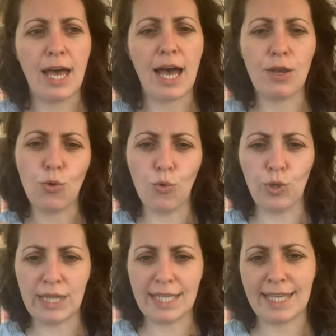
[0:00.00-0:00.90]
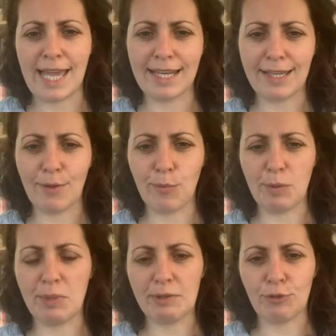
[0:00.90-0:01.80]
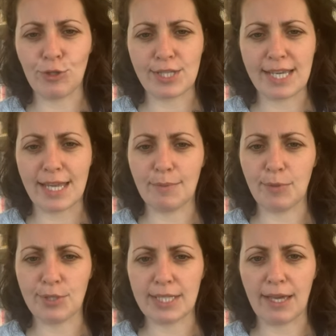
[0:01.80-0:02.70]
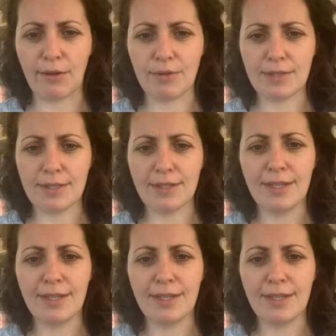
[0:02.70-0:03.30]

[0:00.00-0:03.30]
and only then can we be of use to anybody else.